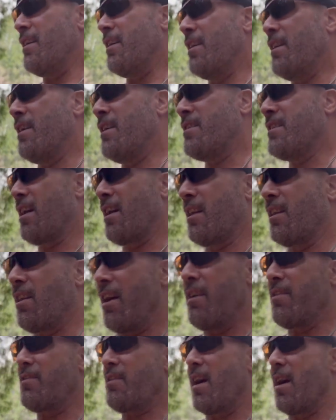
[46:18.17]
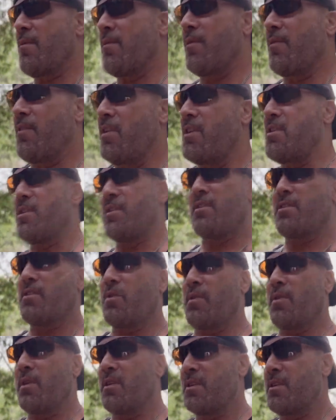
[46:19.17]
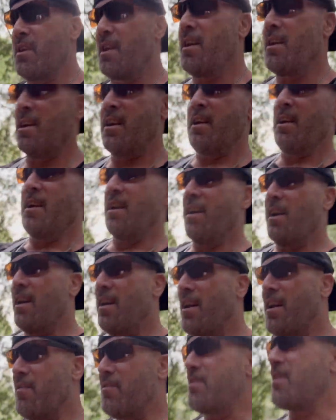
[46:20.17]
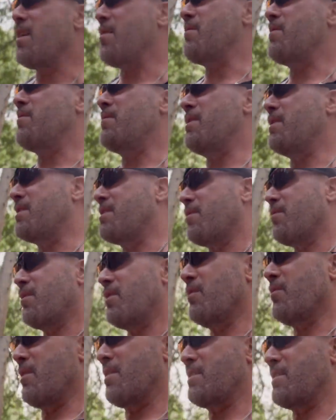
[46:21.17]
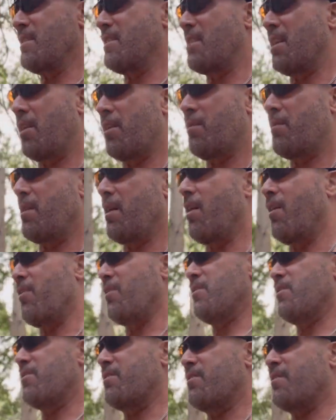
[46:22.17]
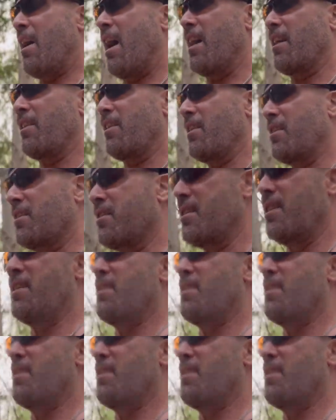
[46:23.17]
he's got a lifetime of fishing stories, and every time he meets somebody, he wants to tell them all these highlights.